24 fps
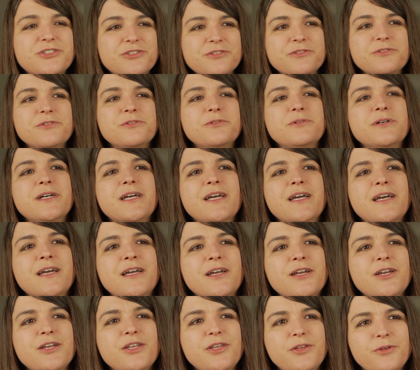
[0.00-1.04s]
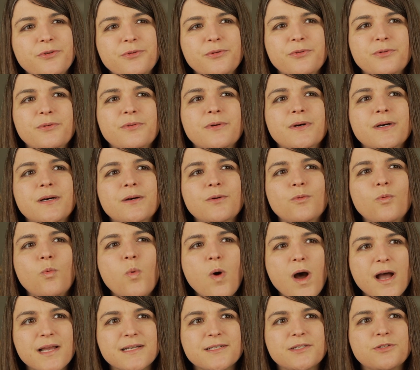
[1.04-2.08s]
do you
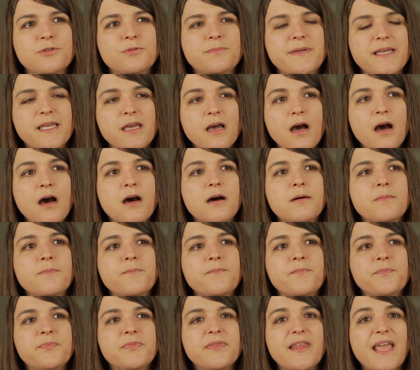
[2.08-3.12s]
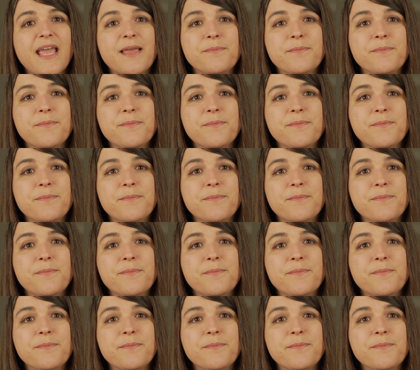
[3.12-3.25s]
want to become